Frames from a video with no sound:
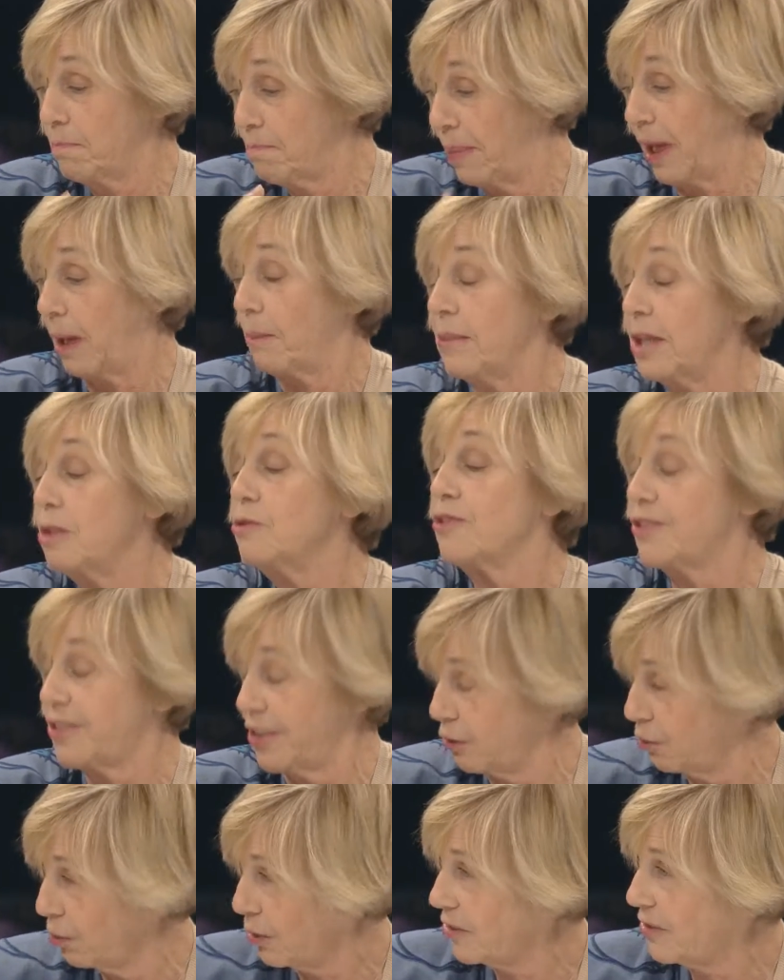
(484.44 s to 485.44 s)
manager does
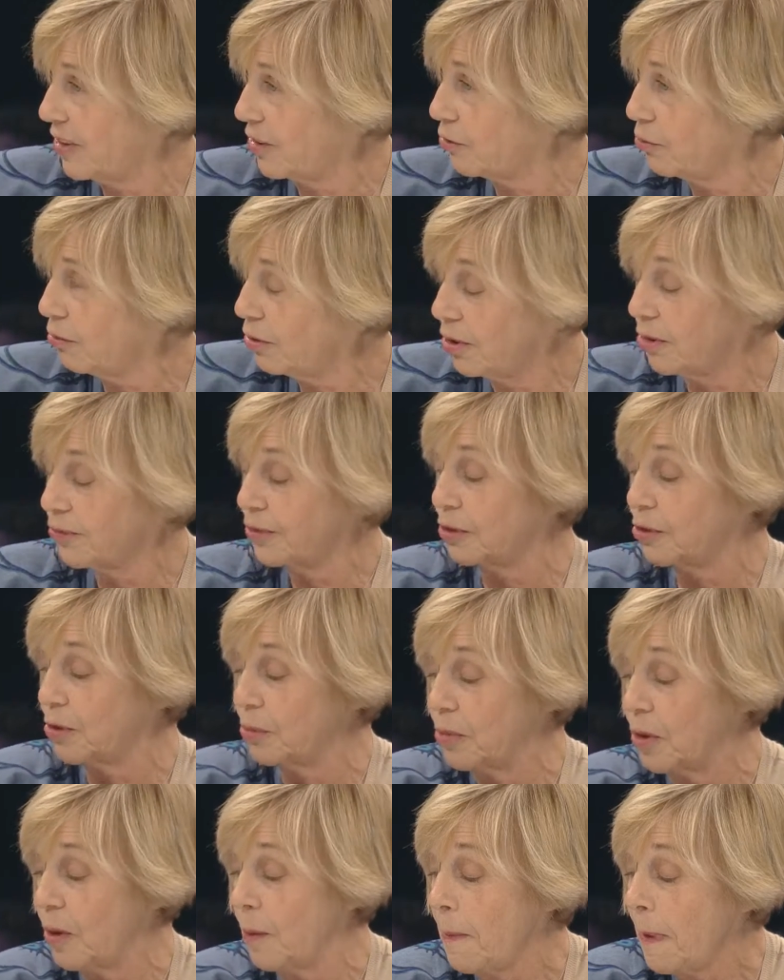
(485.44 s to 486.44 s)
this.
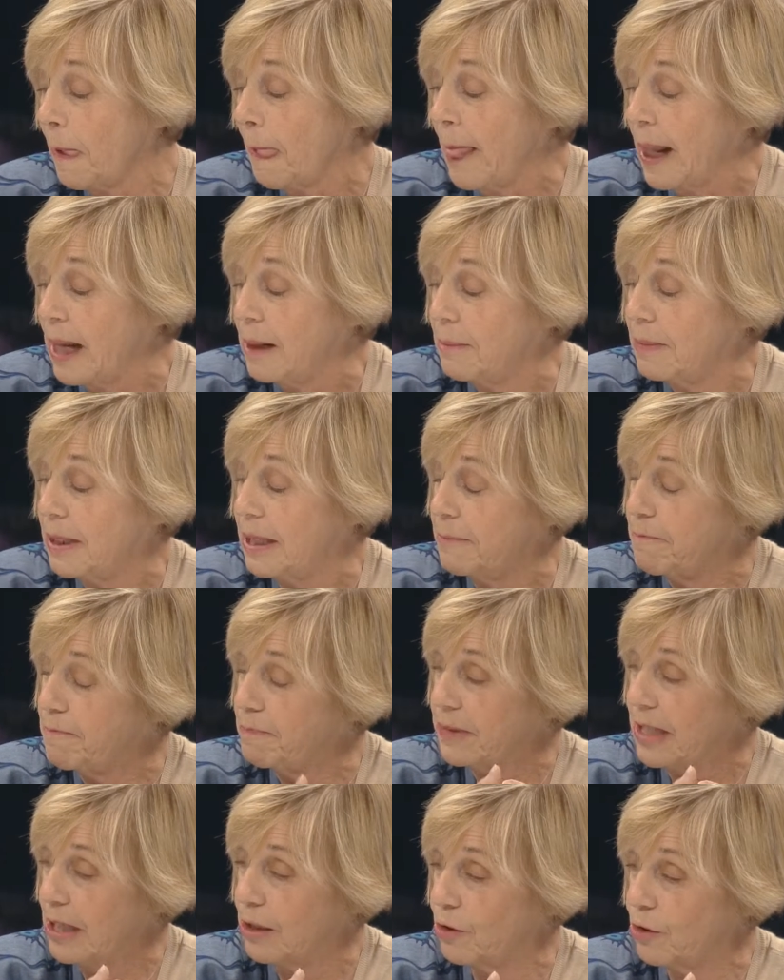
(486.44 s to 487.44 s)
It
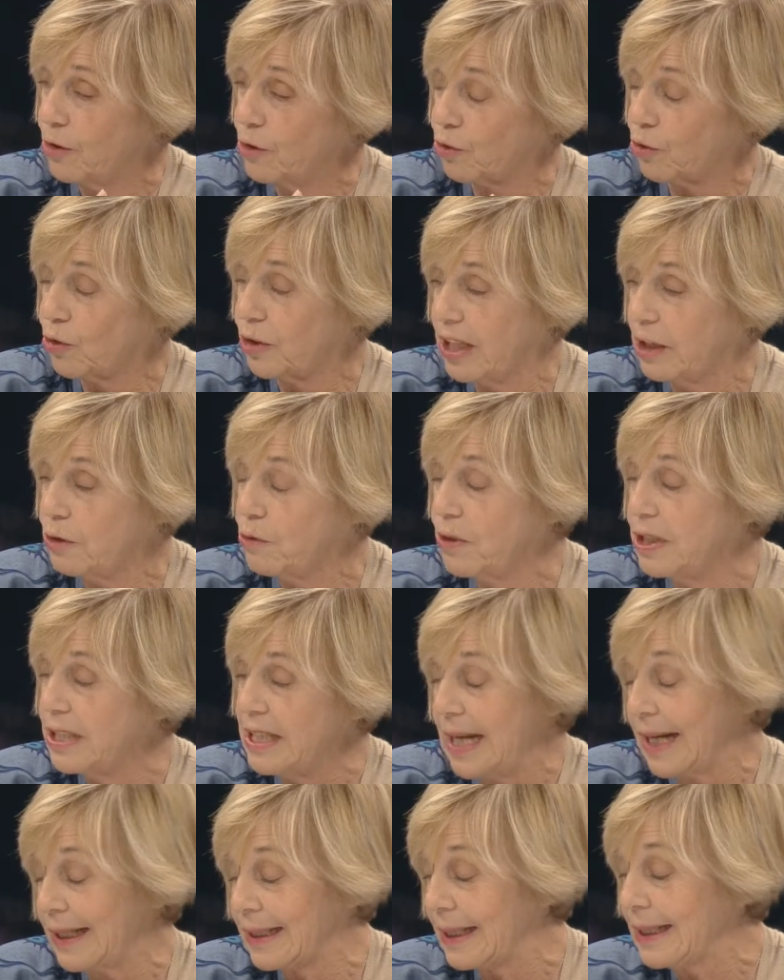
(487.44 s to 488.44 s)
means
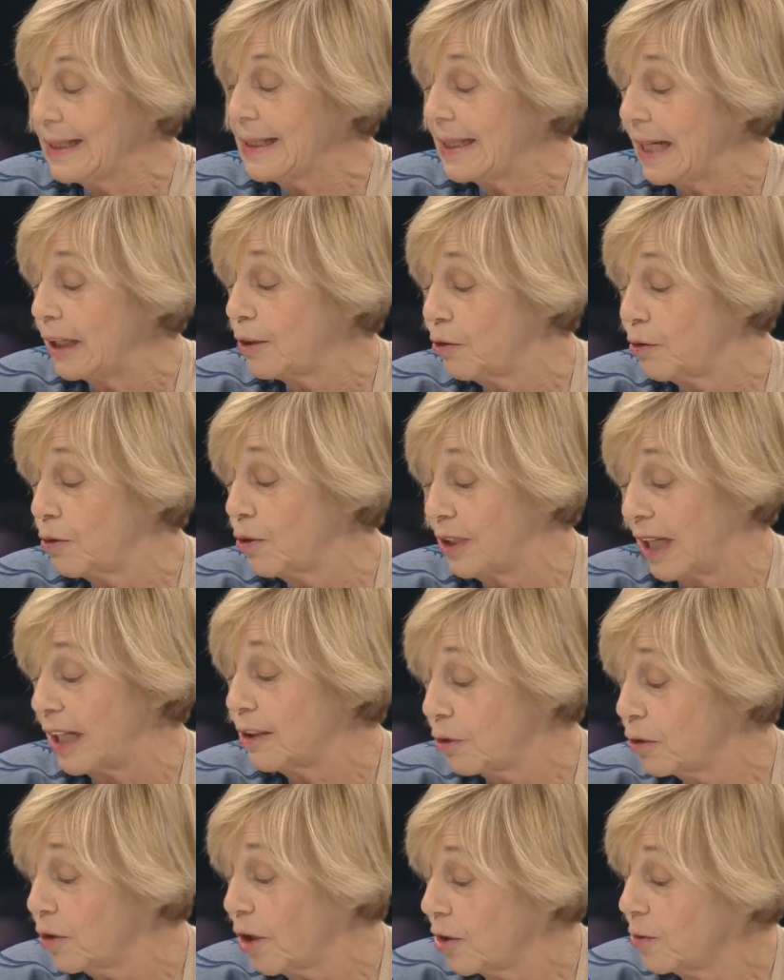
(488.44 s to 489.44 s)
that you can secure the
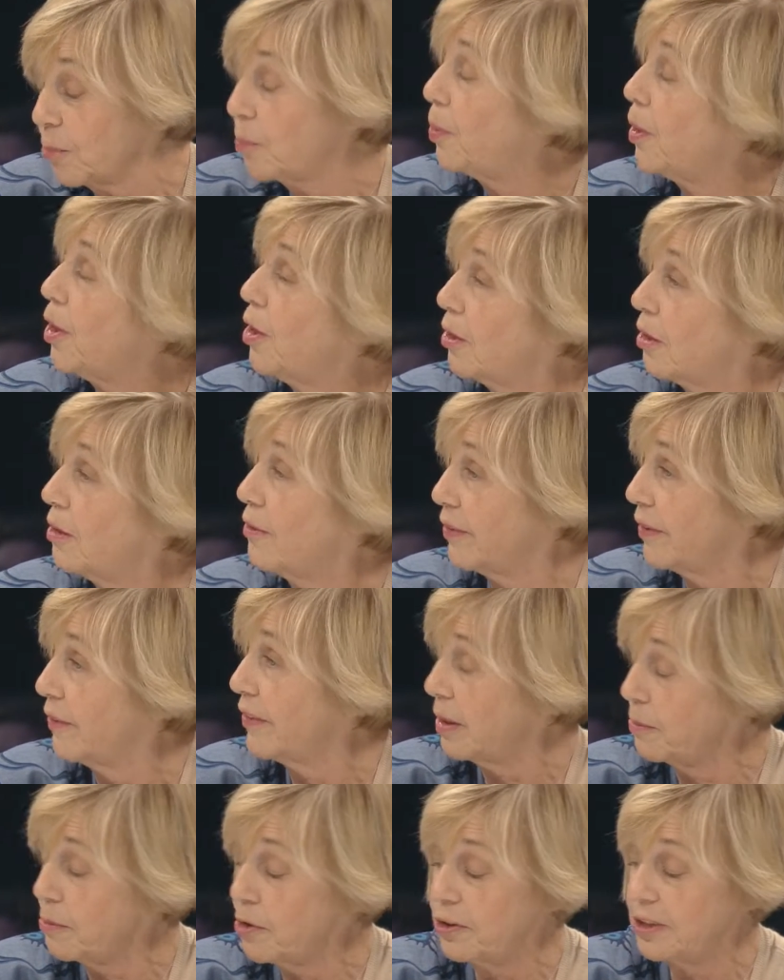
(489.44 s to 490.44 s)
environment.
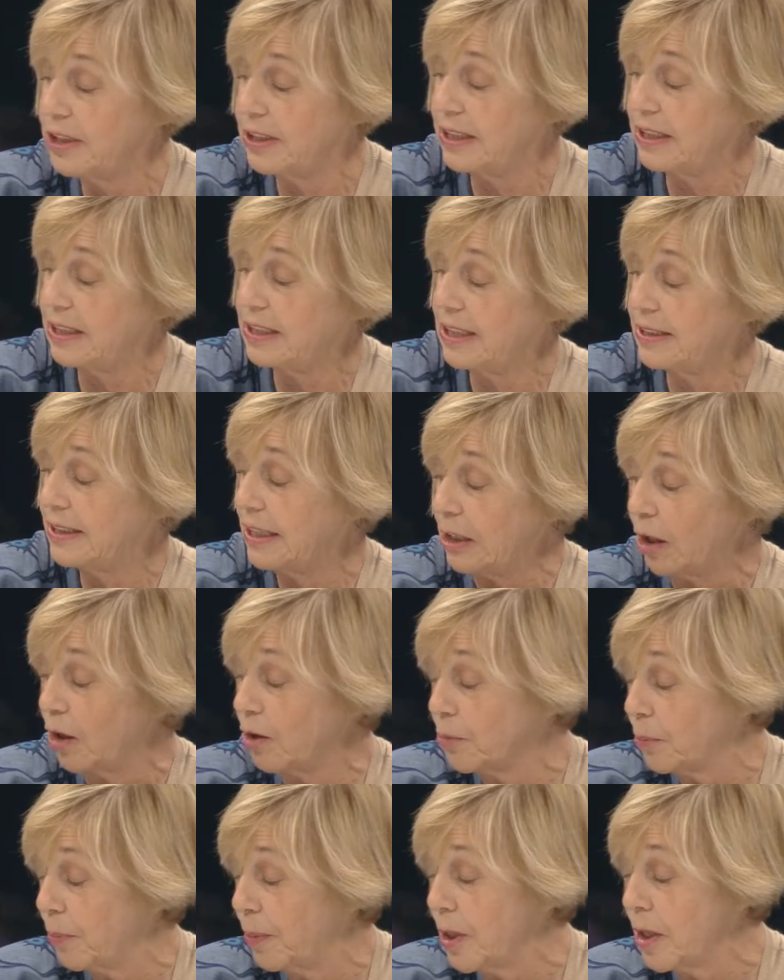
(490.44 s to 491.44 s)
This
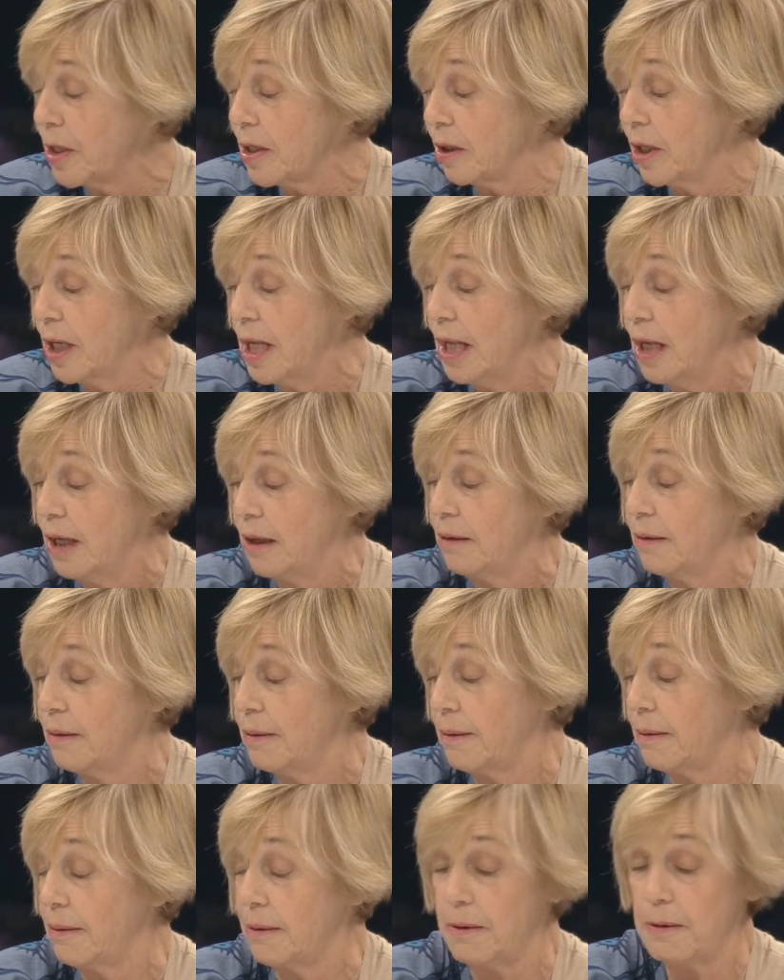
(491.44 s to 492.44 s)
chaos did create a
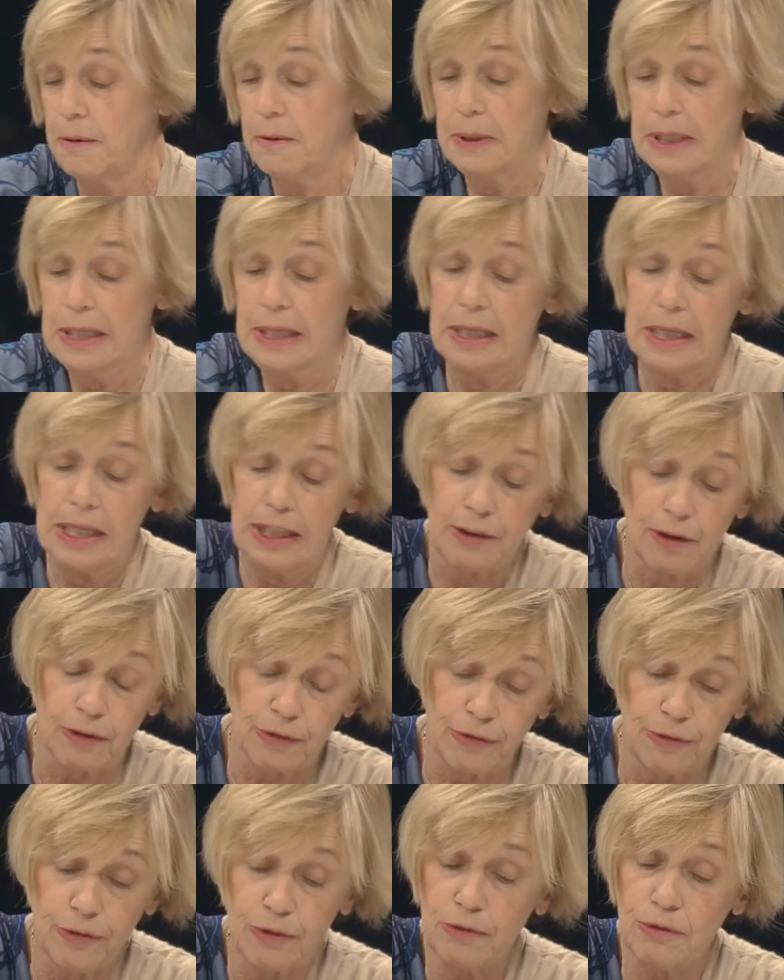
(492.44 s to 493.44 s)
certain
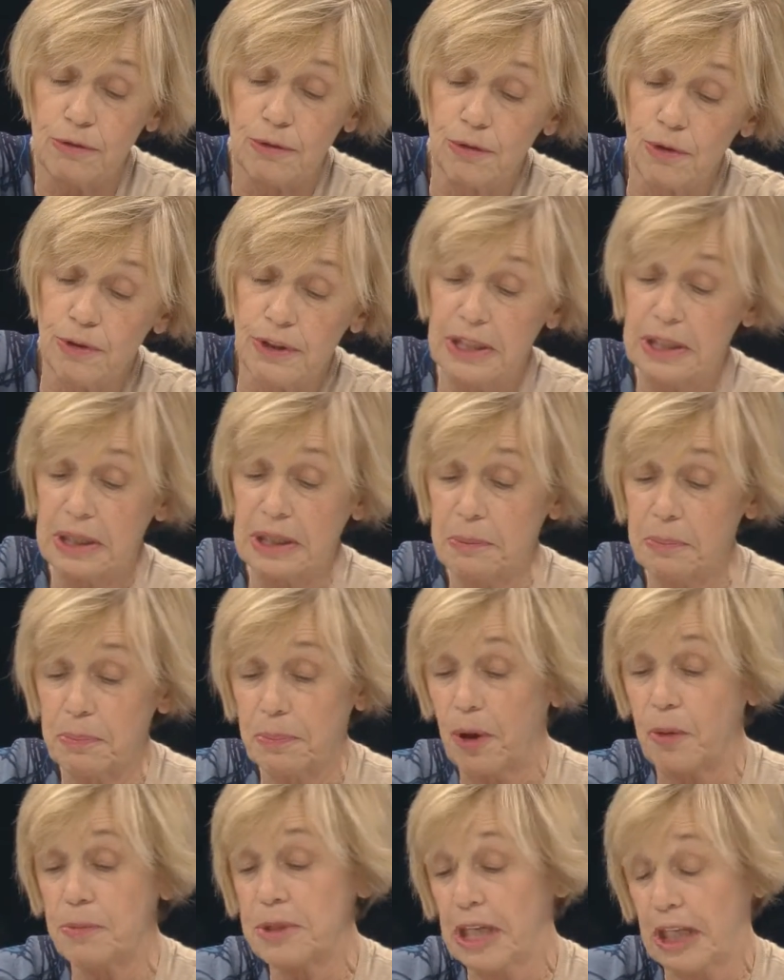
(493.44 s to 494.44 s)
number
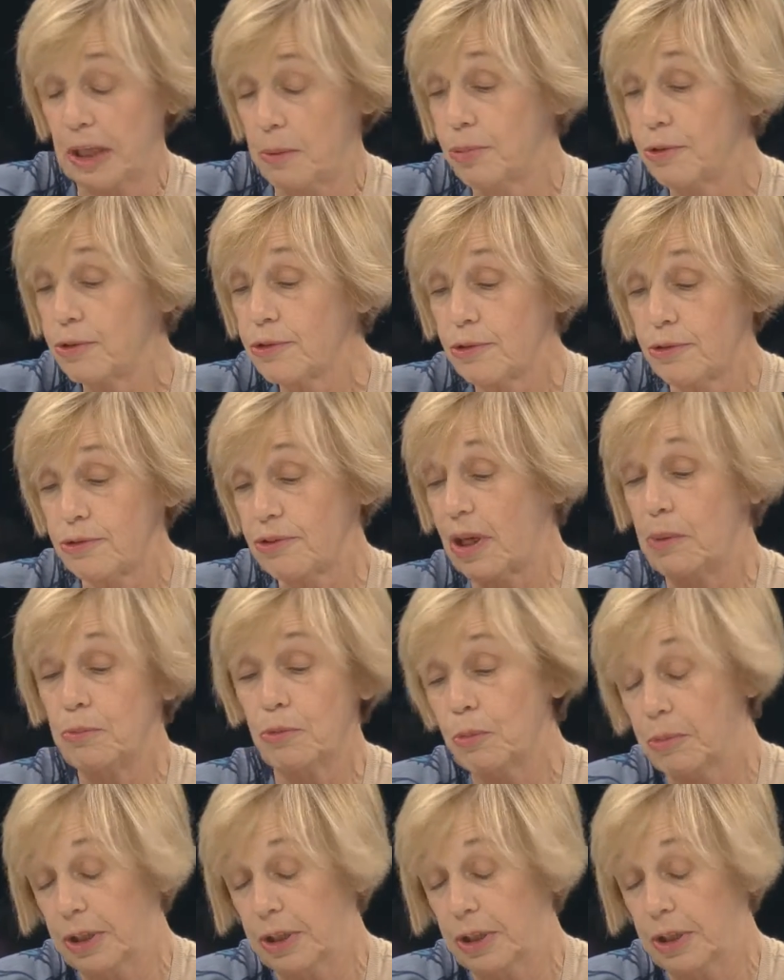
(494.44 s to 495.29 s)
of fears.